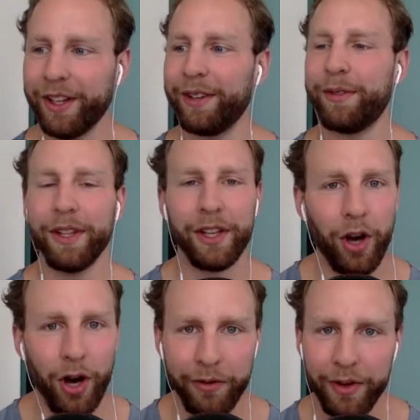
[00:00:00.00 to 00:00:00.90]
feeling
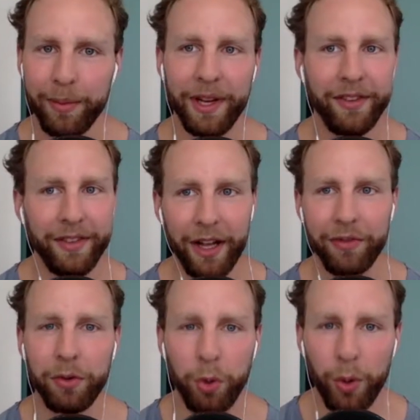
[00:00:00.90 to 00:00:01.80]
confident in myself and
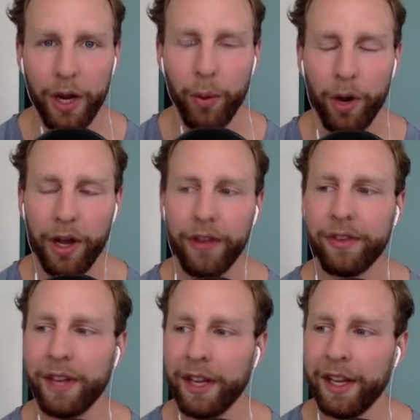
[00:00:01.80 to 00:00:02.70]
who I was,
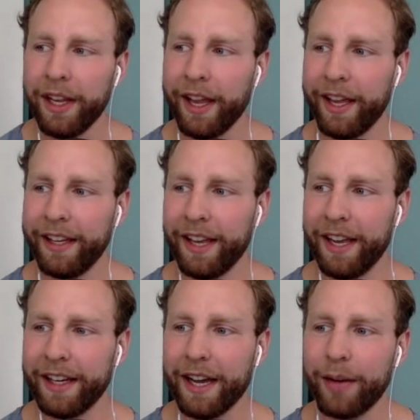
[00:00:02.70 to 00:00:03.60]
and
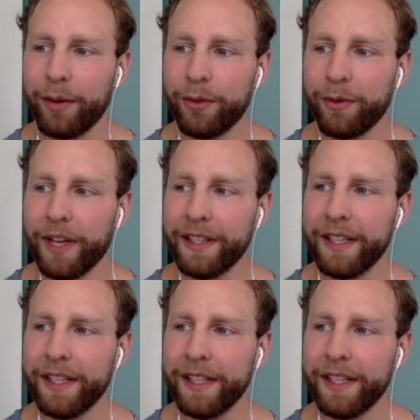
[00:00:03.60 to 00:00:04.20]
kind of reflecting.